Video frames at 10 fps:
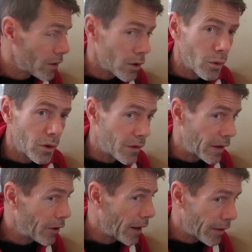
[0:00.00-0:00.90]
You
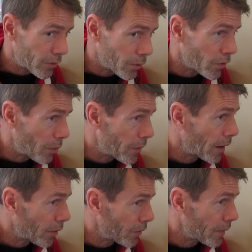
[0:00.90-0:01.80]
dare ask for something
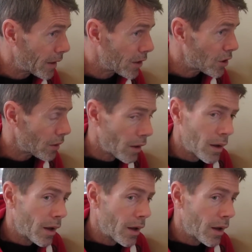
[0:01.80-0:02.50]
else in the kitchen.